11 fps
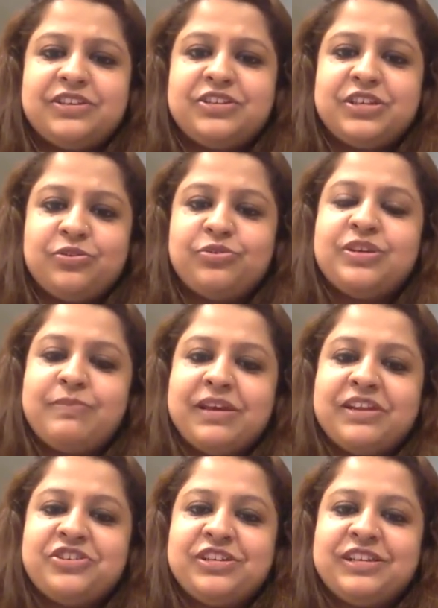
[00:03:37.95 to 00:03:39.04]
And she, you know, she
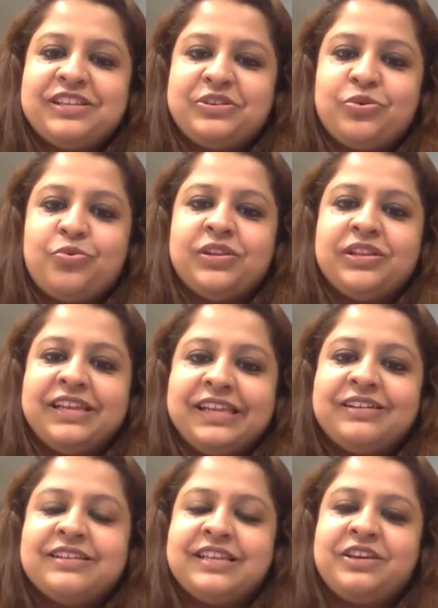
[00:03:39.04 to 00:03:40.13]
mentioned that, you know, with
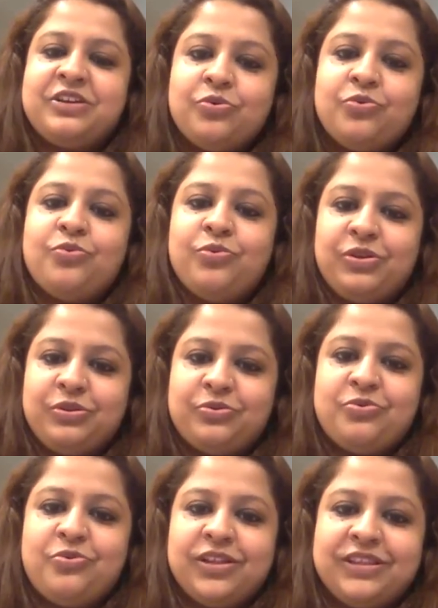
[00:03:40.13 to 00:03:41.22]
leaders like you, you know,
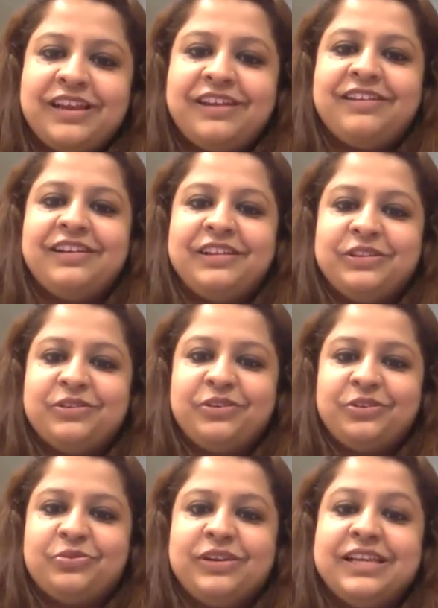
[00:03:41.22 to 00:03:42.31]
who are there in,
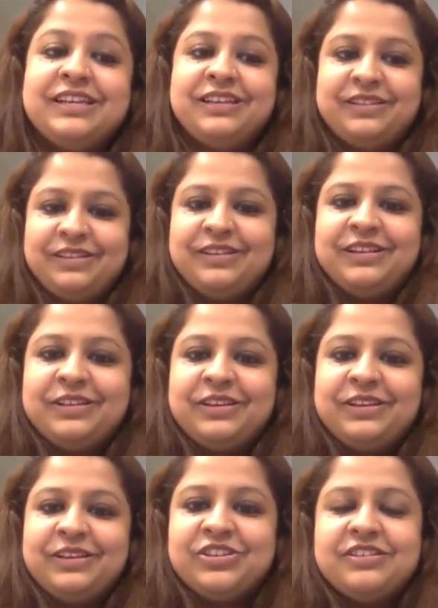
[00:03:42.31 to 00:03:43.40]
you know, leading in the
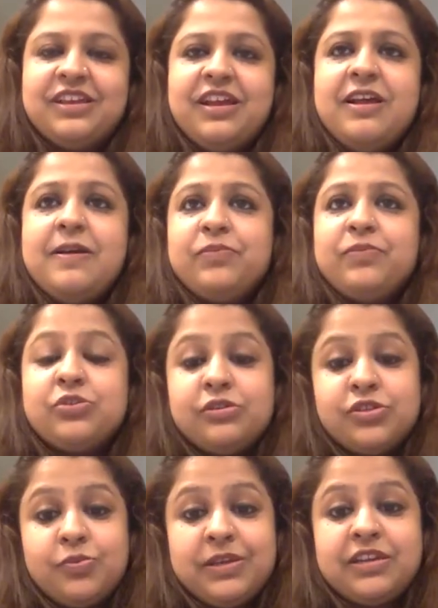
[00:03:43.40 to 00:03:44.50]
kitchens, it's
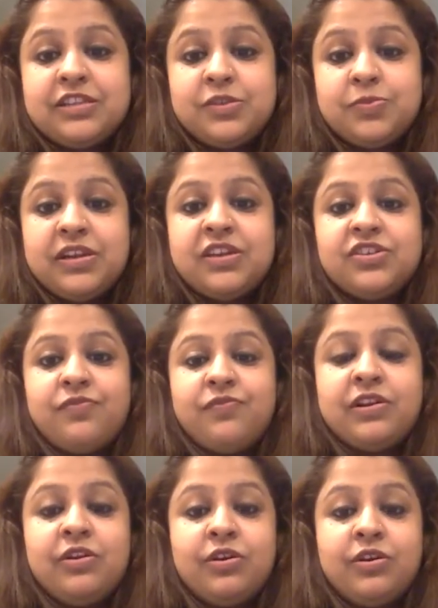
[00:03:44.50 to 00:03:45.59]
also been an inspiration
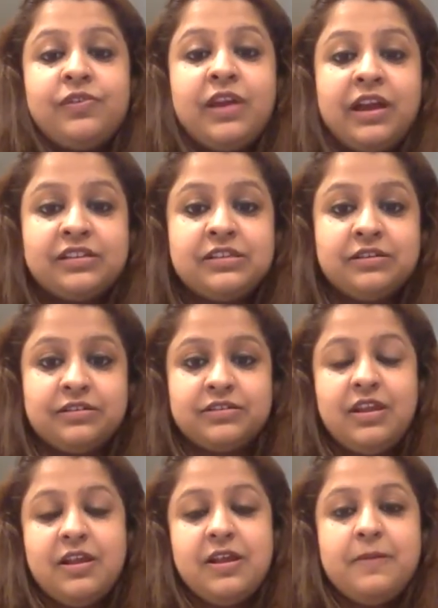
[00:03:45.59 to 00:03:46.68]
for a lot of youngsters,
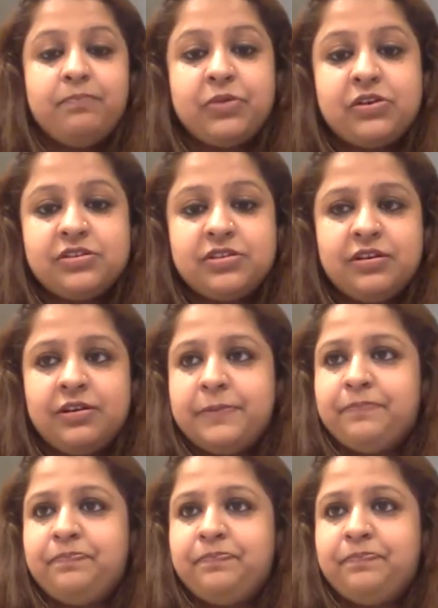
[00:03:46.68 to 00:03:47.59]
because Uh,